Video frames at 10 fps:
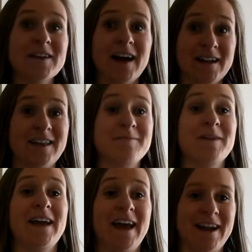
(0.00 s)
not keep
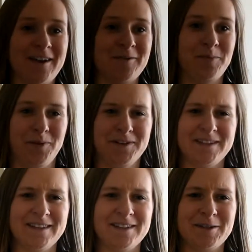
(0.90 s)
my head out of the books
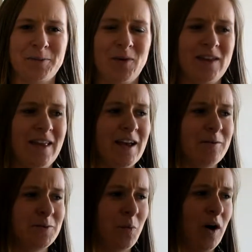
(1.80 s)
at this point. I
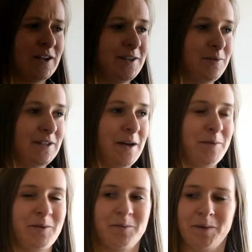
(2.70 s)
was watching what was
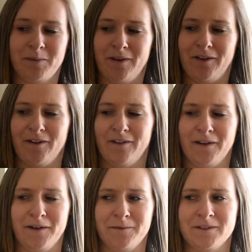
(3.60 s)
happening with my brother, and then
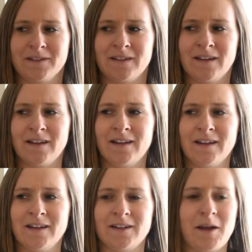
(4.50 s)
I
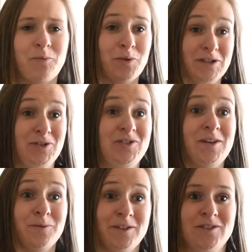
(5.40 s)
kept researching,
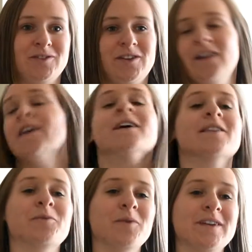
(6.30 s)

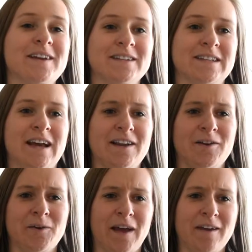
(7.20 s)
and one day I decided,
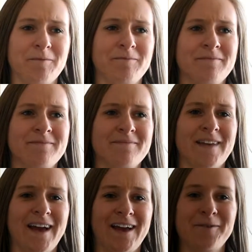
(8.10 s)
okay,
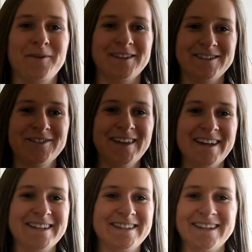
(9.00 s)
I want to do
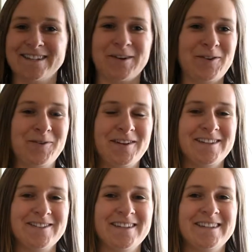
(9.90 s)
this. I totally want to
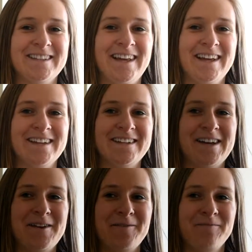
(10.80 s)
do this, and
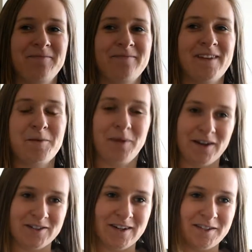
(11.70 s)
I applied
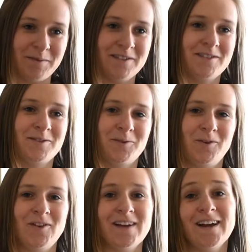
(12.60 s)
to Chinese medicine
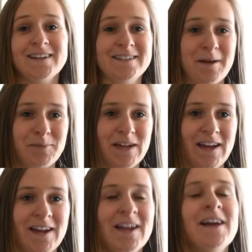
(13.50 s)
school. I got accepted.